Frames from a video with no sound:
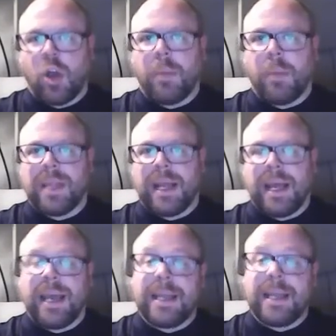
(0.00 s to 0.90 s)
top of that
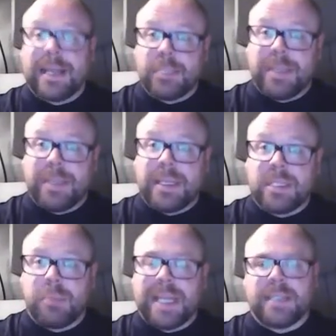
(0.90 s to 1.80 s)
high that has been
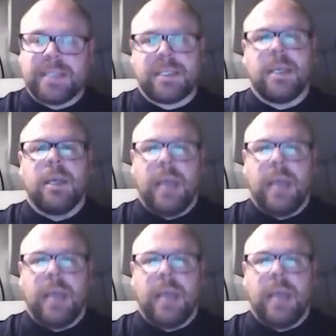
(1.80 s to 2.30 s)
displaced